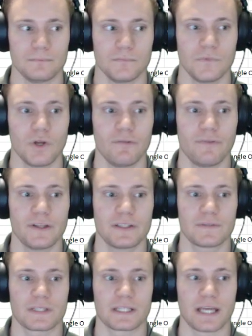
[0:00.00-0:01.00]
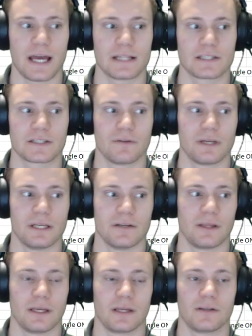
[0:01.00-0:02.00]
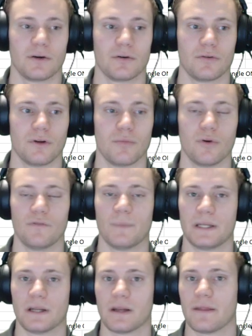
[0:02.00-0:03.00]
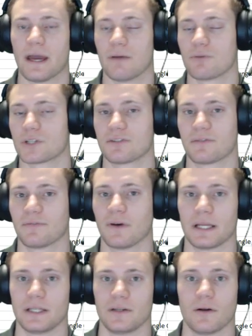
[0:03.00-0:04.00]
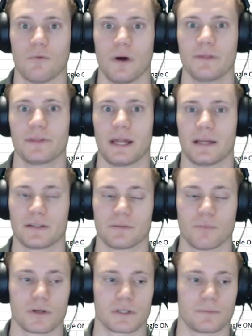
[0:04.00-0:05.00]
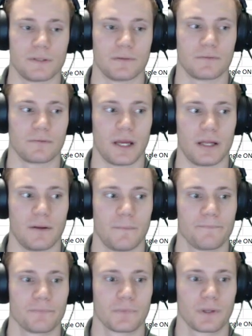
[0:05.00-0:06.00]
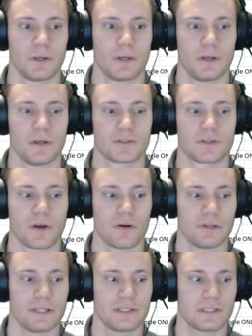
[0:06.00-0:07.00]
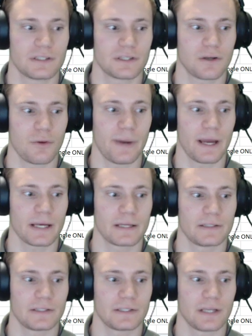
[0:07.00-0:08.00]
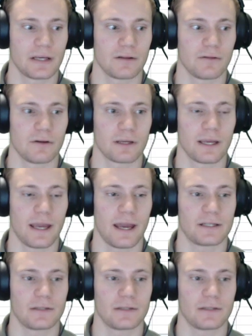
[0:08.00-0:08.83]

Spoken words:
No defensive stats, no healing, no movement, none of that, which is fine. You don't want that as a marksman, right? So let's go back and take a look at